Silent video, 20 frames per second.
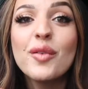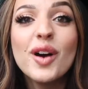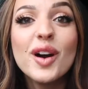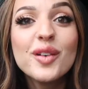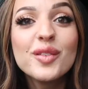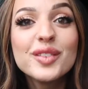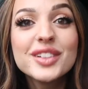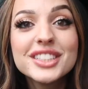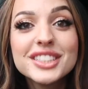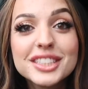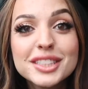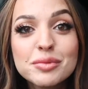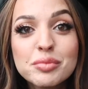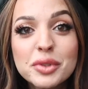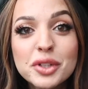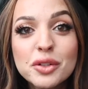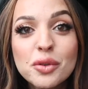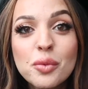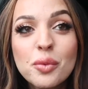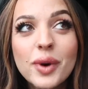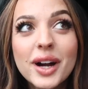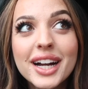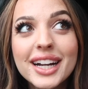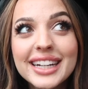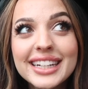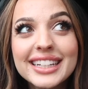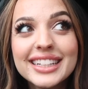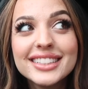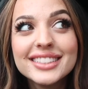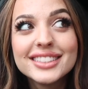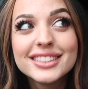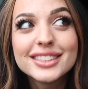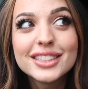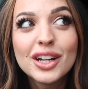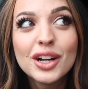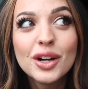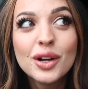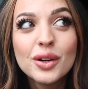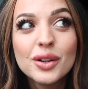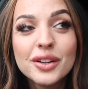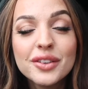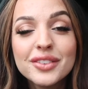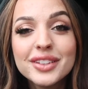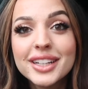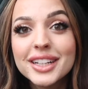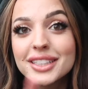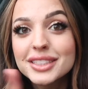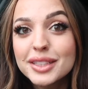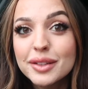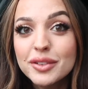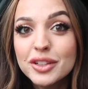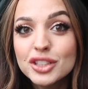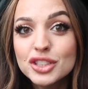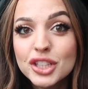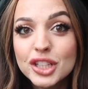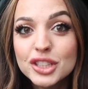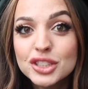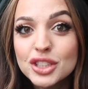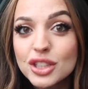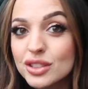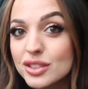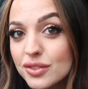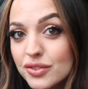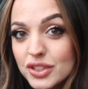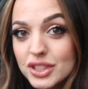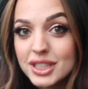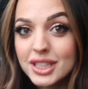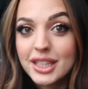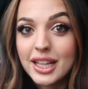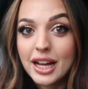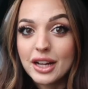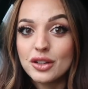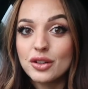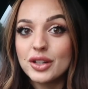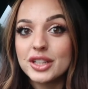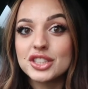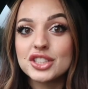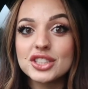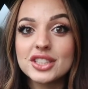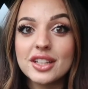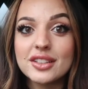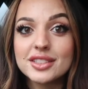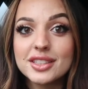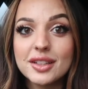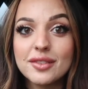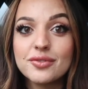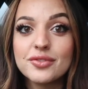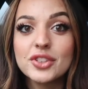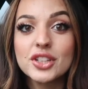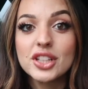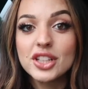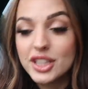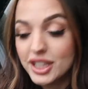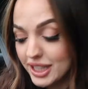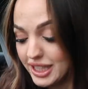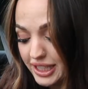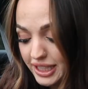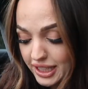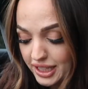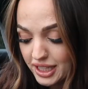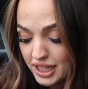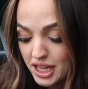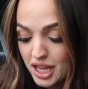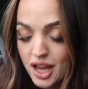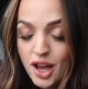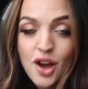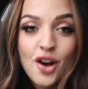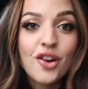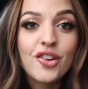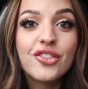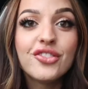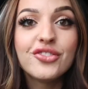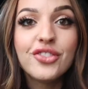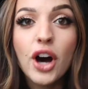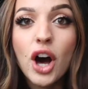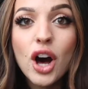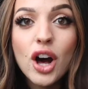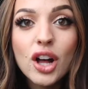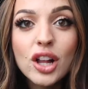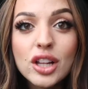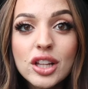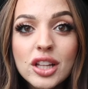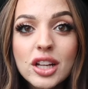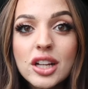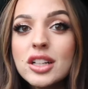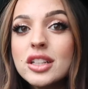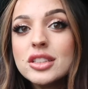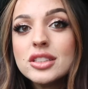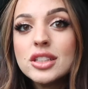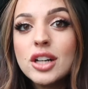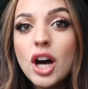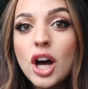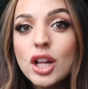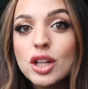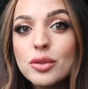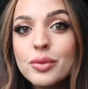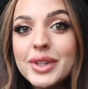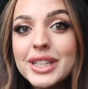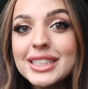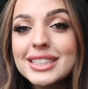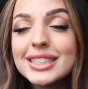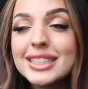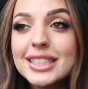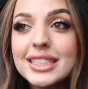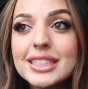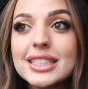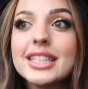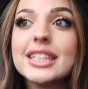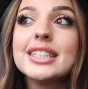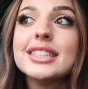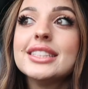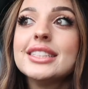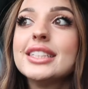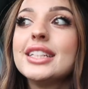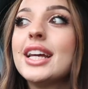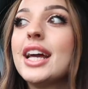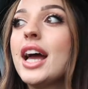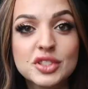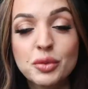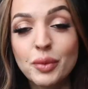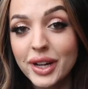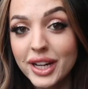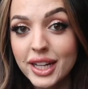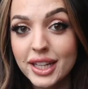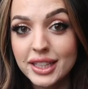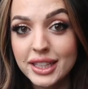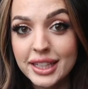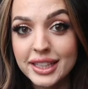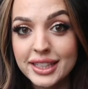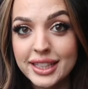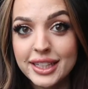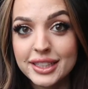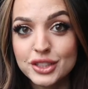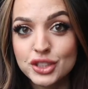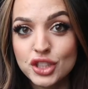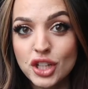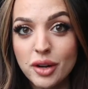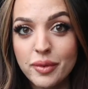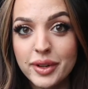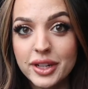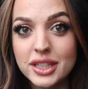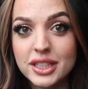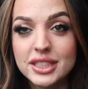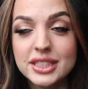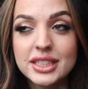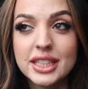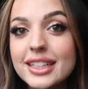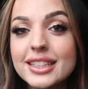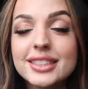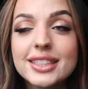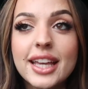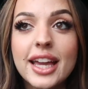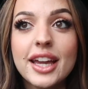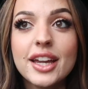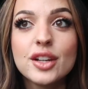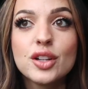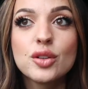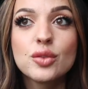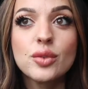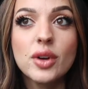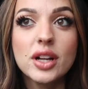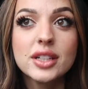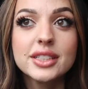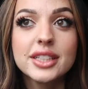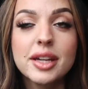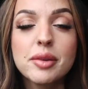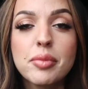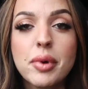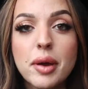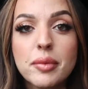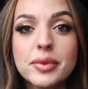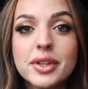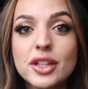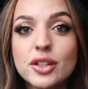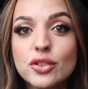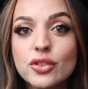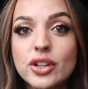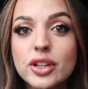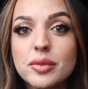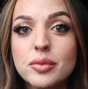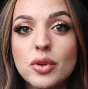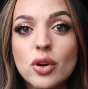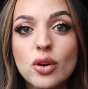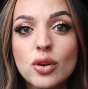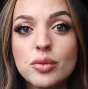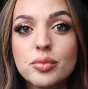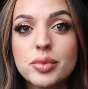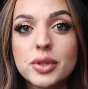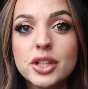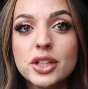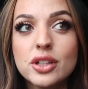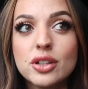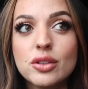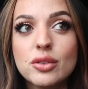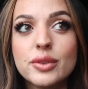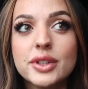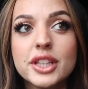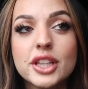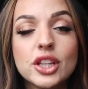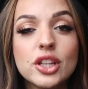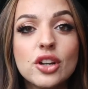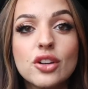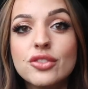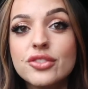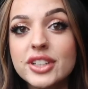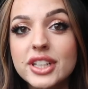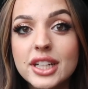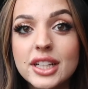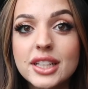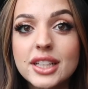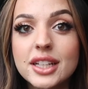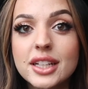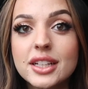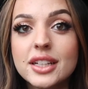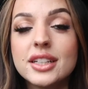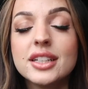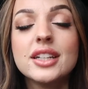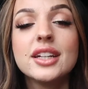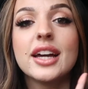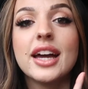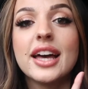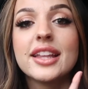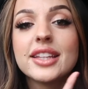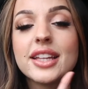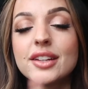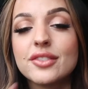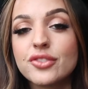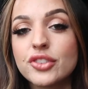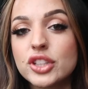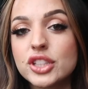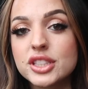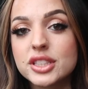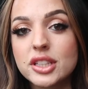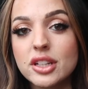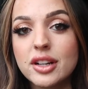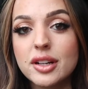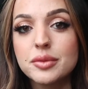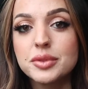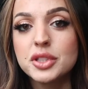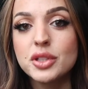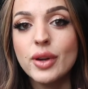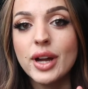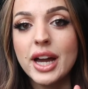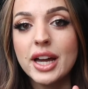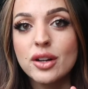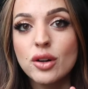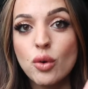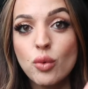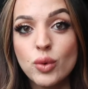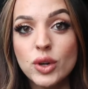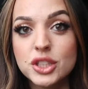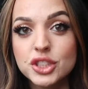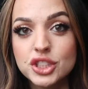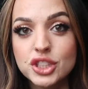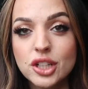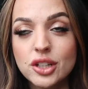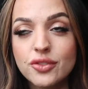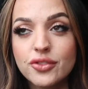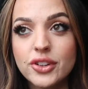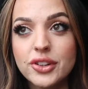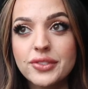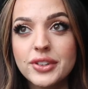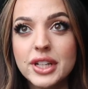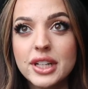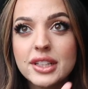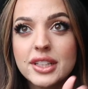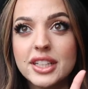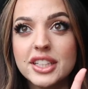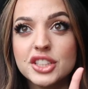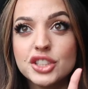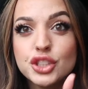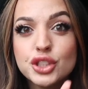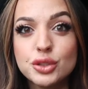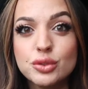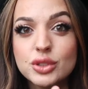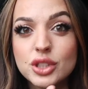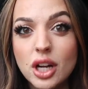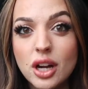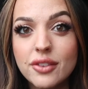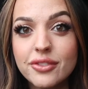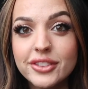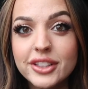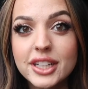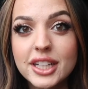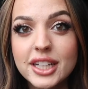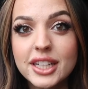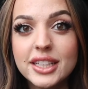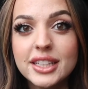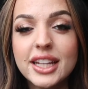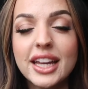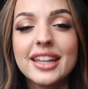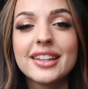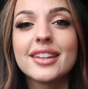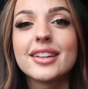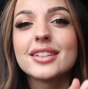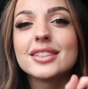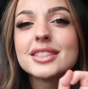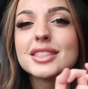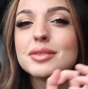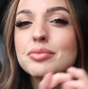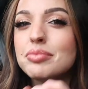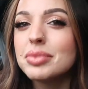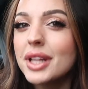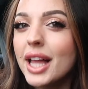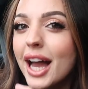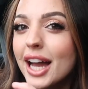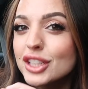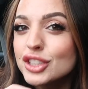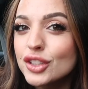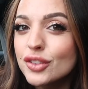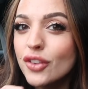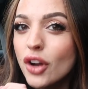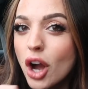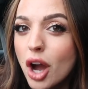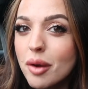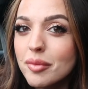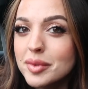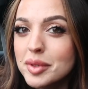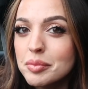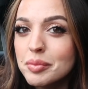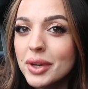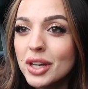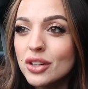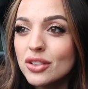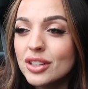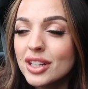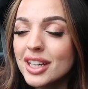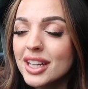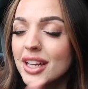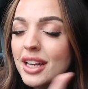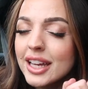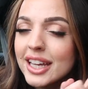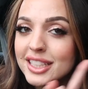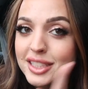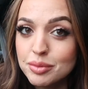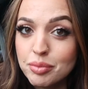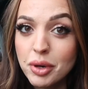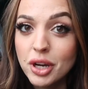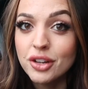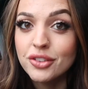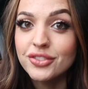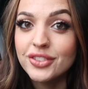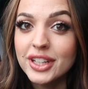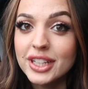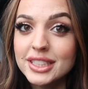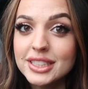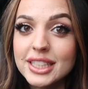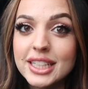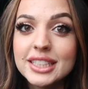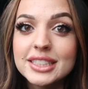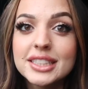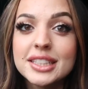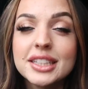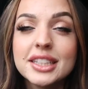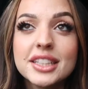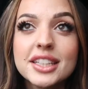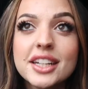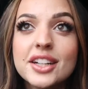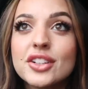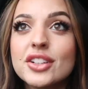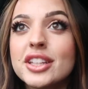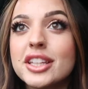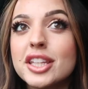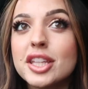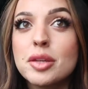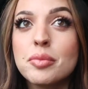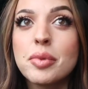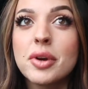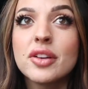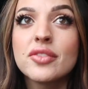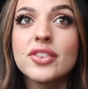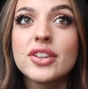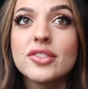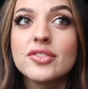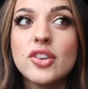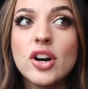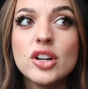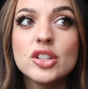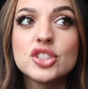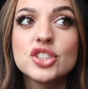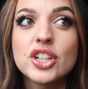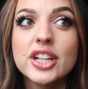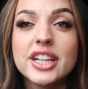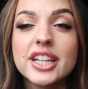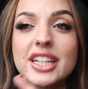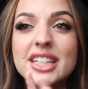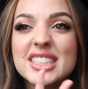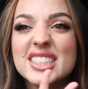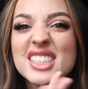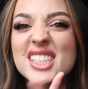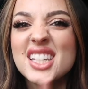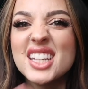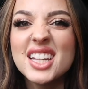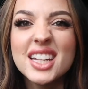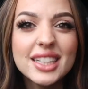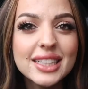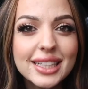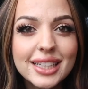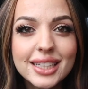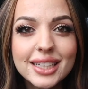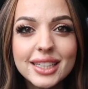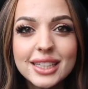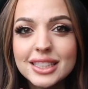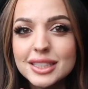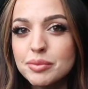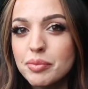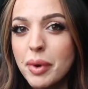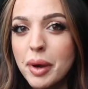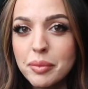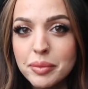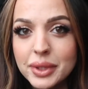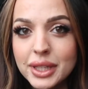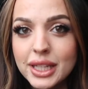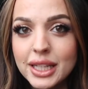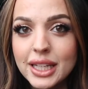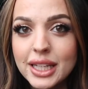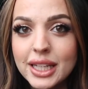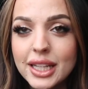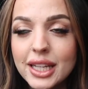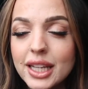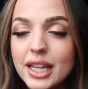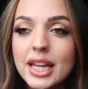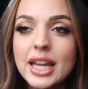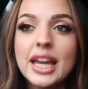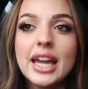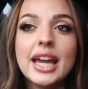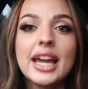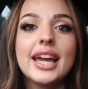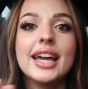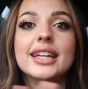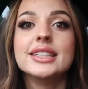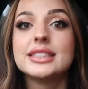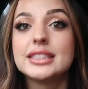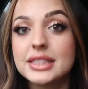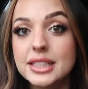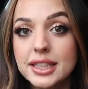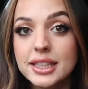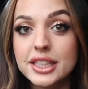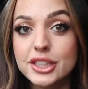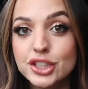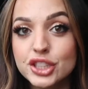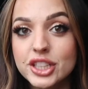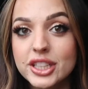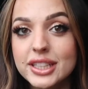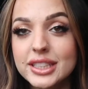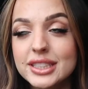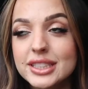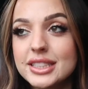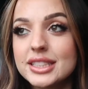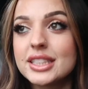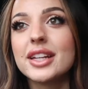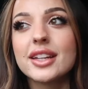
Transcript: I want witches brew wine. So next time you're at Trader Joe's, if you see that, go get yourself some for the fall Halloween season. So what I get lately at Starbucks is a grande pumpkin cream cold brew with no vanilla. And then for the syrups, you add one sugar-free vanilla and two toffee nut and then a splash of almond milk. It's perfect. It's literally the perfect fall drink. It's nutty, it's pumpkiny, it's delicious.